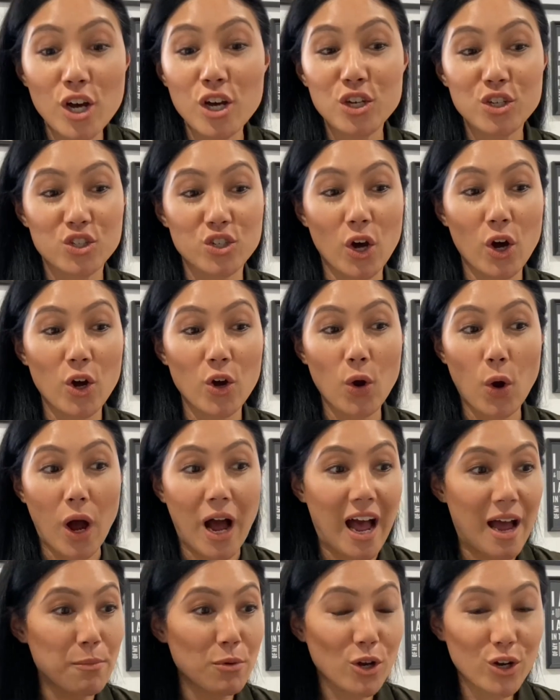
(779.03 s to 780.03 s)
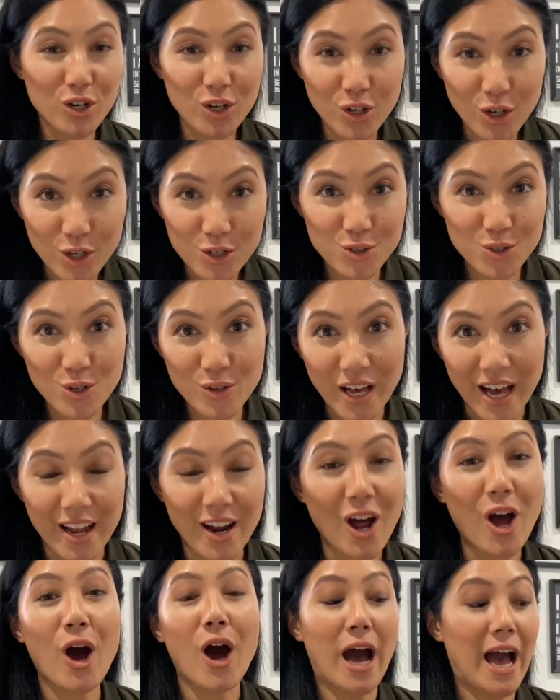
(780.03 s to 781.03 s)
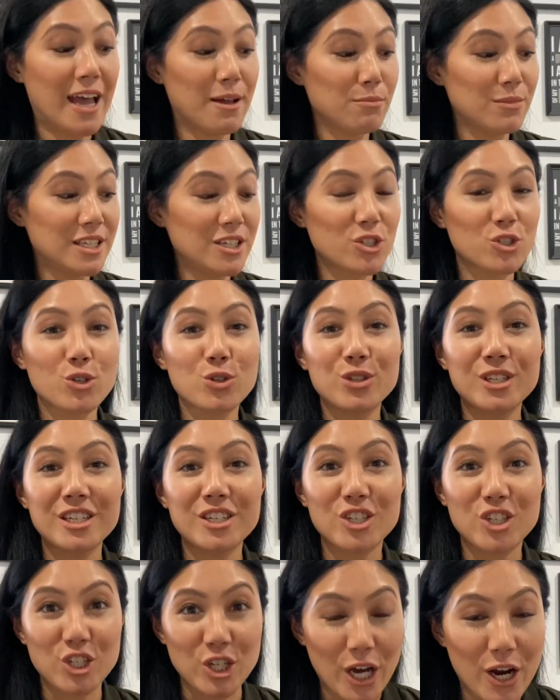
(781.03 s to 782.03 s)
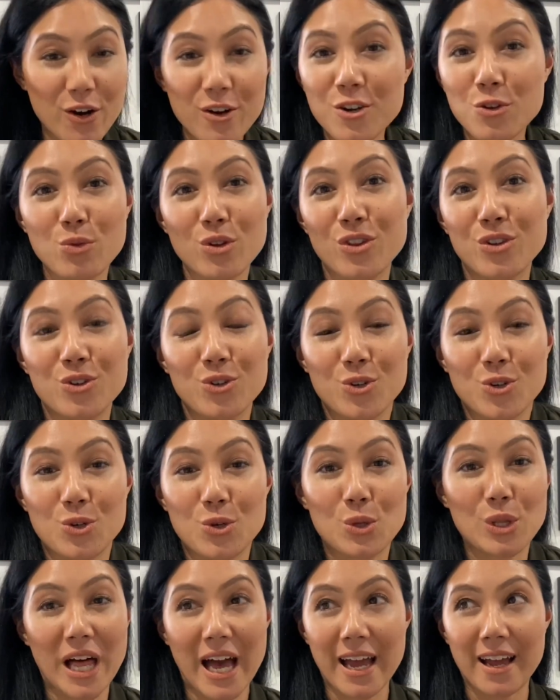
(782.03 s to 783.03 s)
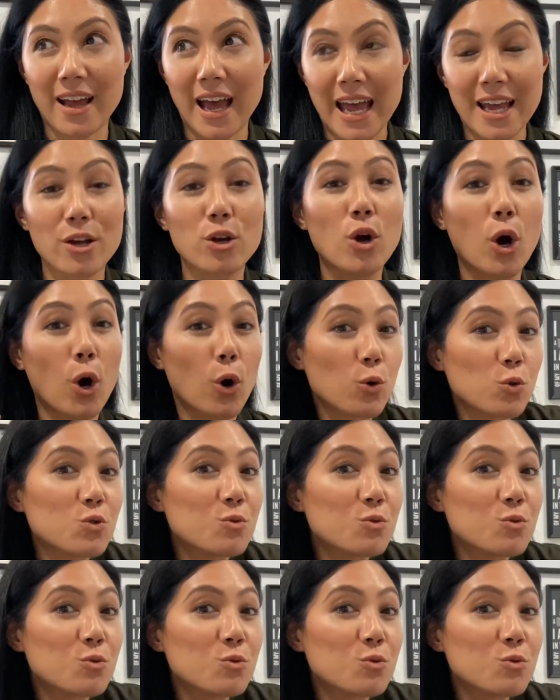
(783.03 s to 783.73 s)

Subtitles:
So I'm not going to go do that. I'm literally sharing with you like a gold